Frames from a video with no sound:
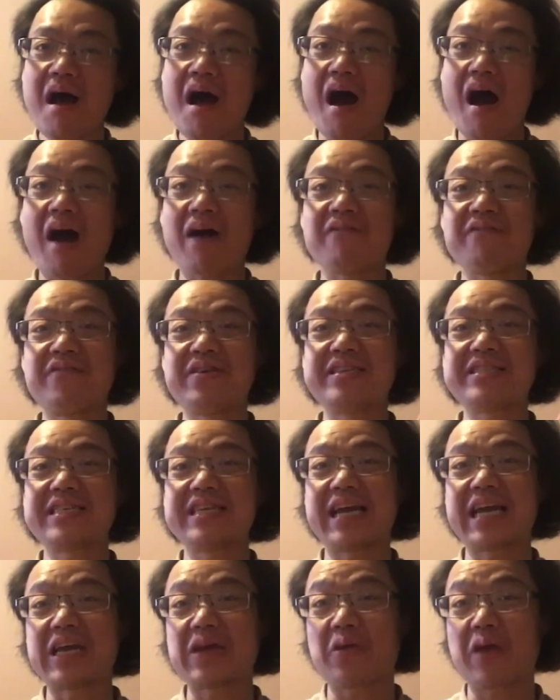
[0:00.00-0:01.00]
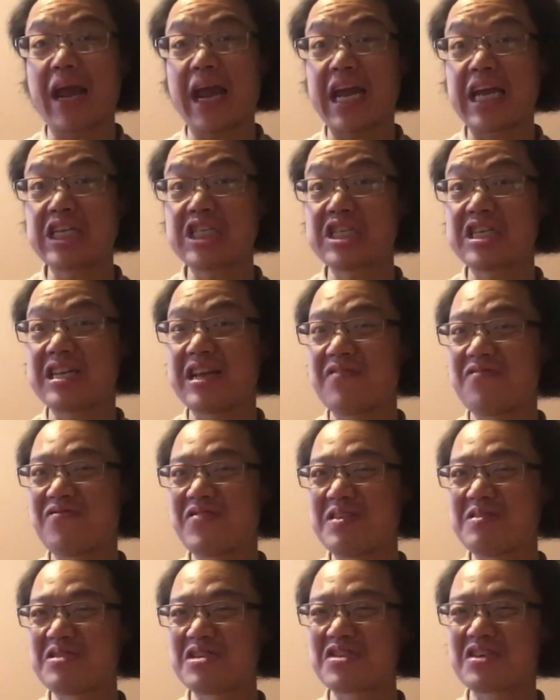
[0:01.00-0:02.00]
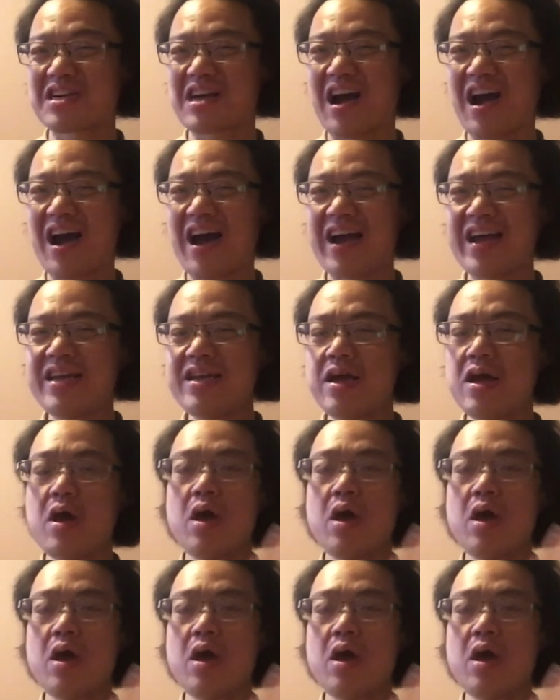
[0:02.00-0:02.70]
on visiting your ancient and future guide,